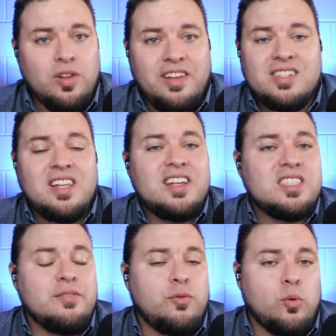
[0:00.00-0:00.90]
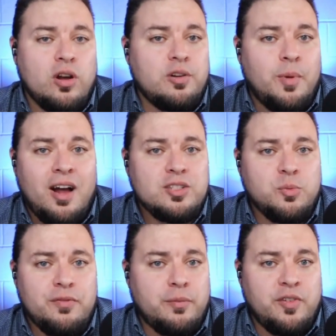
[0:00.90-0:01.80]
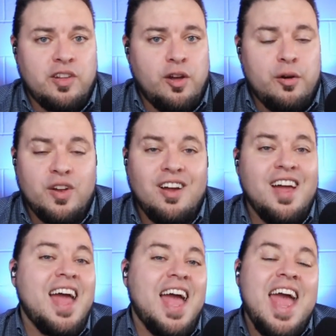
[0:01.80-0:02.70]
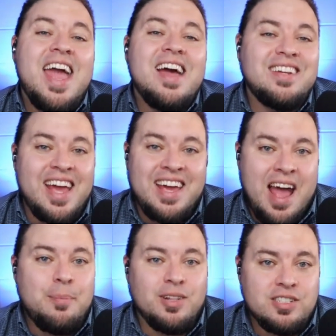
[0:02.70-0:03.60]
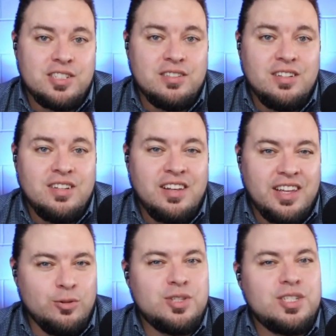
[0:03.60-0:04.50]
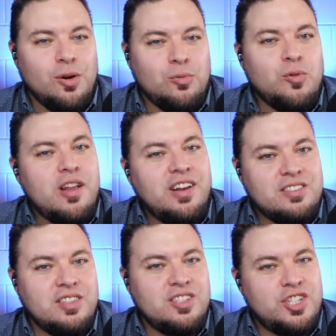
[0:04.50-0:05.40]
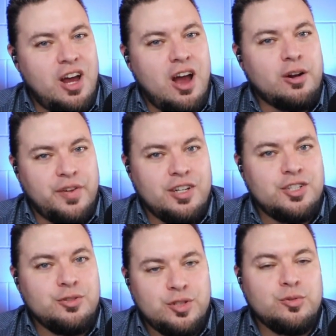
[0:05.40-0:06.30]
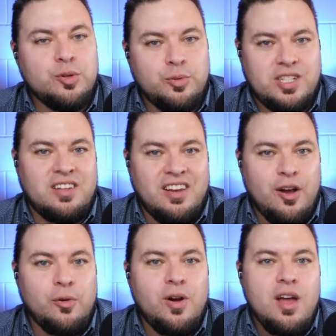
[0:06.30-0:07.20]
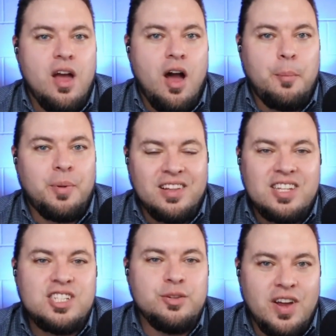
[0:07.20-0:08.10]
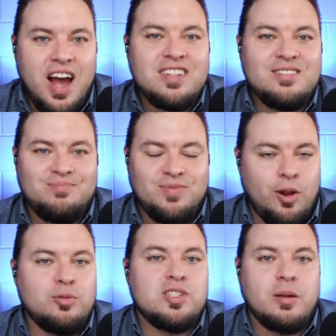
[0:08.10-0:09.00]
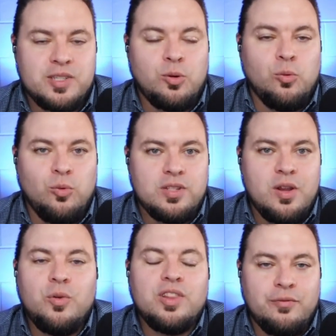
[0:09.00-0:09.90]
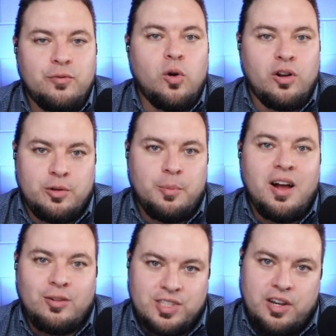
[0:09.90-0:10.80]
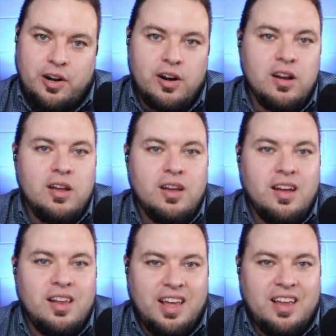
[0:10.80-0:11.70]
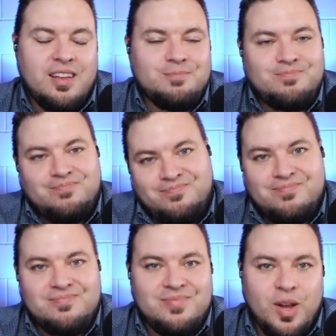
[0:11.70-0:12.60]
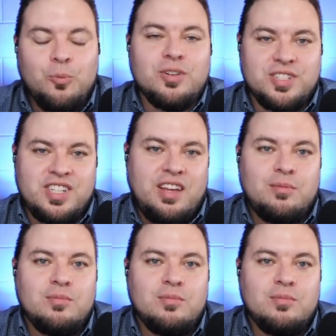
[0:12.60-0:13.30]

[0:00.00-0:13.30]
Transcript: is less than 400 miles away from Philadelphia and Annapolis. Like, you still run into the geography issues you do with Toledo, uh, but at least you've got, you know, some schools within 400 miles there. Like, we'll see.